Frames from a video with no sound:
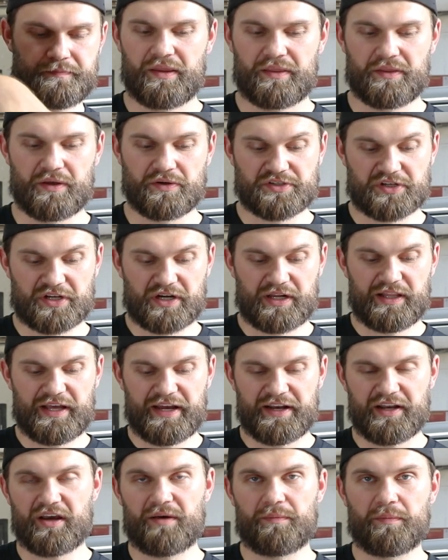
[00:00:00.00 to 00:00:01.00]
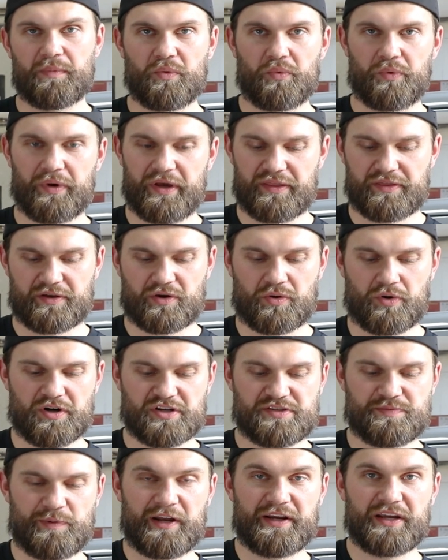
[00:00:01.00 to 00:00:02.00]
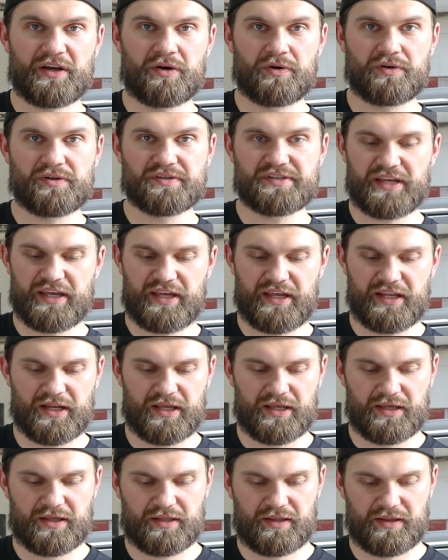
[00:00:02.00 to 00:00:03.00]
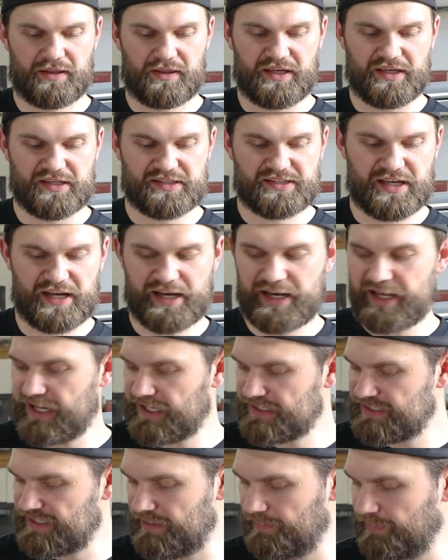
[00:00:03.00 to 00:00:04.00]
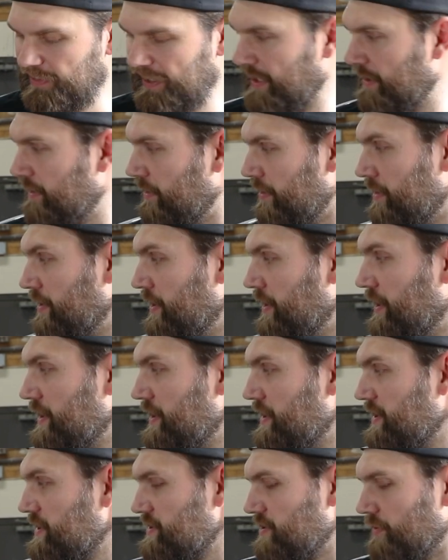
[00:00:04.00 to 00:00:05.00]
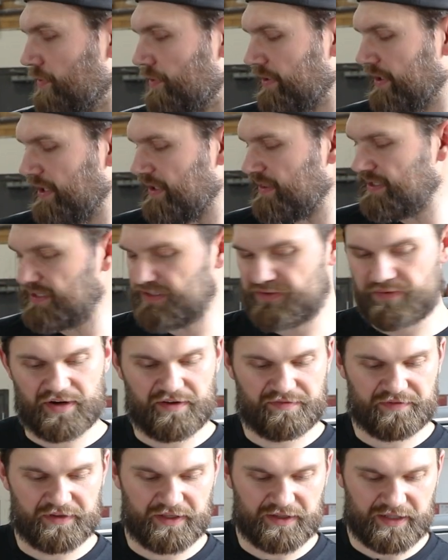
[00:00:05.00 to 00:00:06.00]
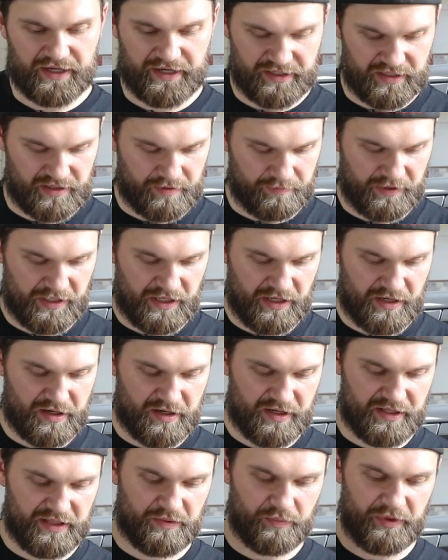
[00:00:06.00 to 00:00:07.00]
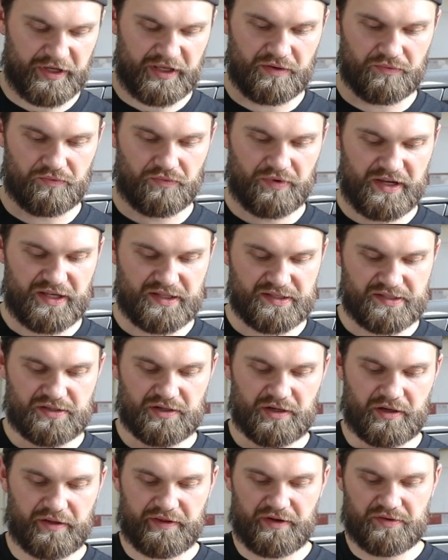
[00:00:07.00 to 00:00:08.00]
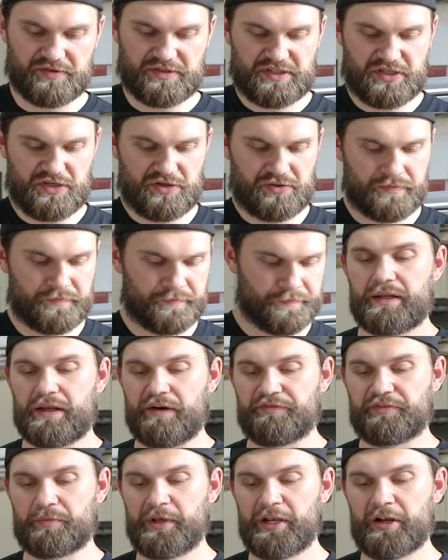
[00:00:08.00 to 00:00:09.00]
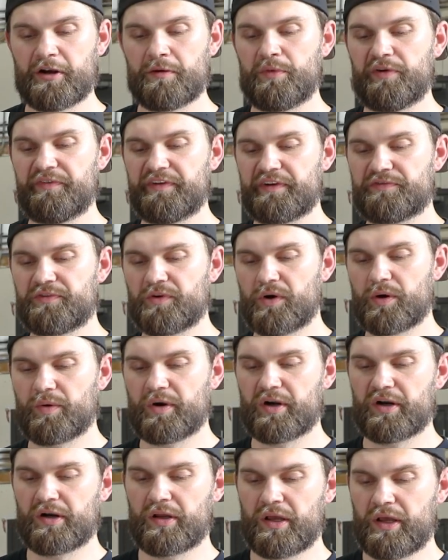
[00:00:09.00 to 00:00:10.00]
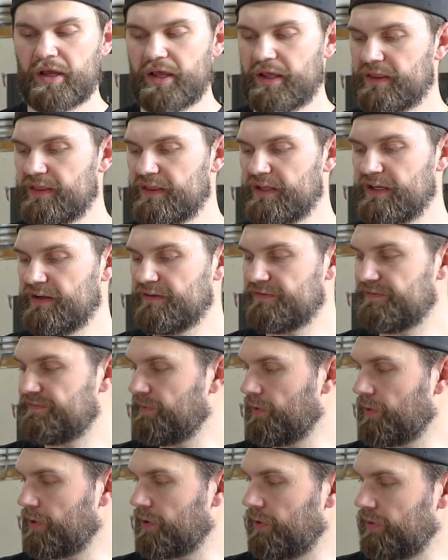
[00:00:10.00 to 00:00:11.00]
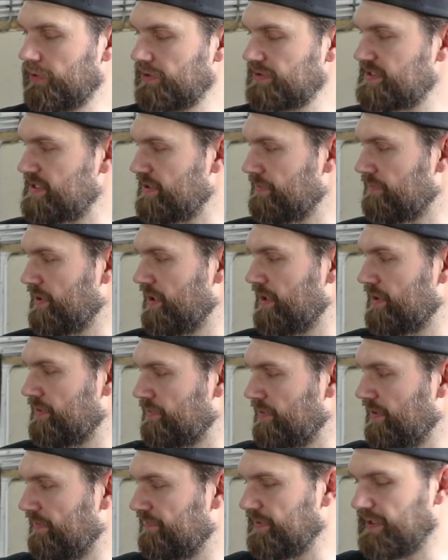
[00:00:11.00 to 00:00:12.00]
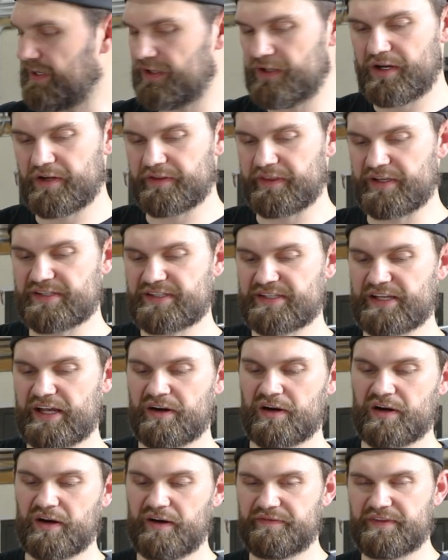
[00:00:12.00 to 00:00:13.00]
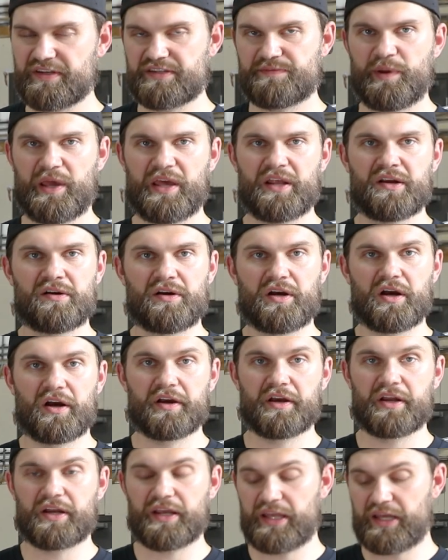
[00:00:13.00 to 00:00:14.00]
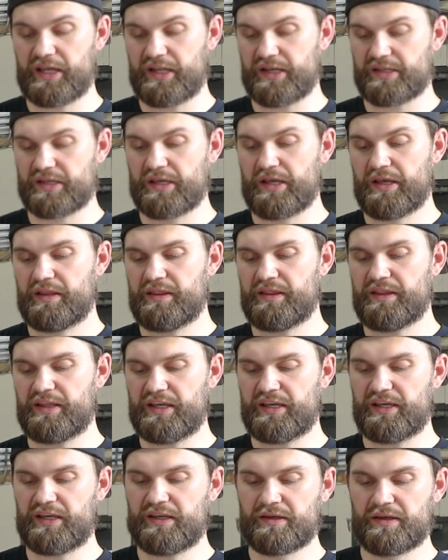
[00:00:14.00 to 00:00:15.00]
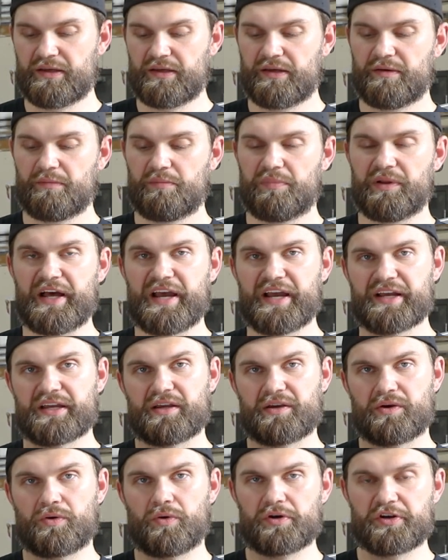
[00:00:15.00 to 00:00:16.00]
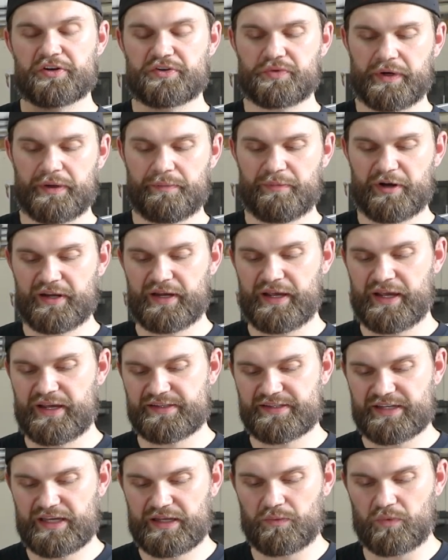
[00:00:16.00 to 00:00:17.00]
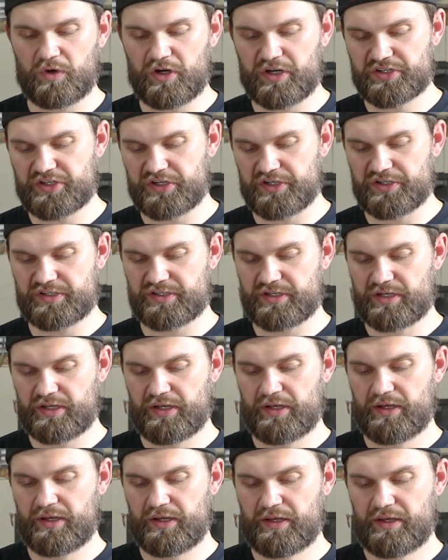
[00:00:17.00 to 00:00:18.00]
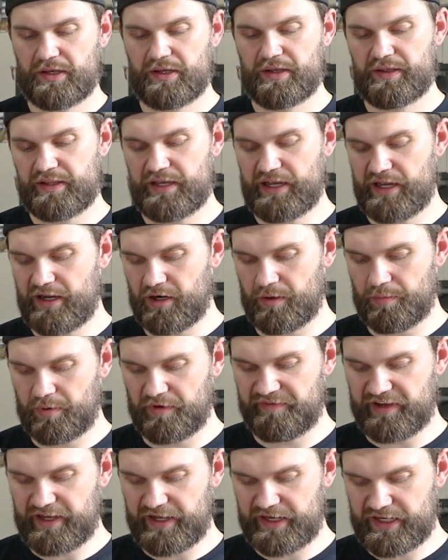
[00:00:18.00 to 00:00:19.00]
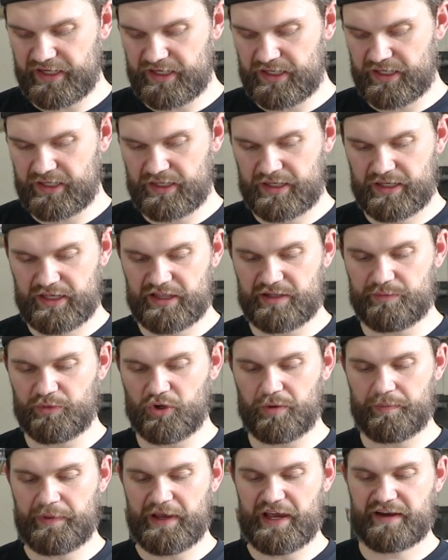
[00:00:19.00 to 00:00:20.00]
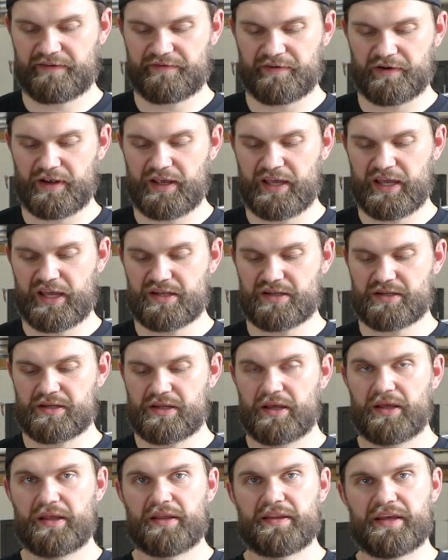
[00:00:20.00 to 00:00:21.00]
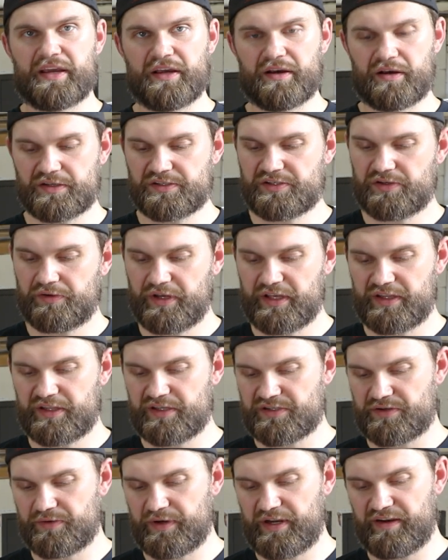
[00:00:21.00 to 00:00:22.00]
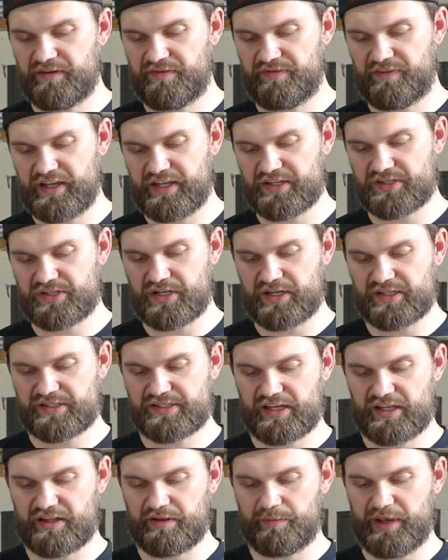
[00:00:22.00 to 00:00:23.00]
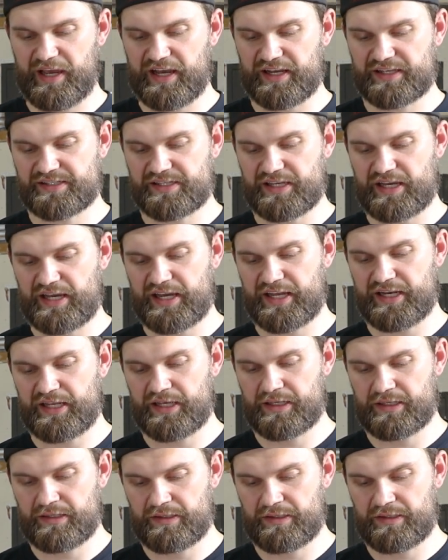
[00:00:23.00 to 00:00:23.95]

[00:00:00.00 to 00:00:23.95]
Those are going to line up with corresponding holes in the side accent panel. So we'll get this roughly lined up here, and then we can reinstall those 2. Now from here moving forward, the 4 holes that run roughly along the center of this panel are going to get the black 1/4 button heads and washers that are provided in the bolt pack for it. They also get the serrated flange nuts on the back side.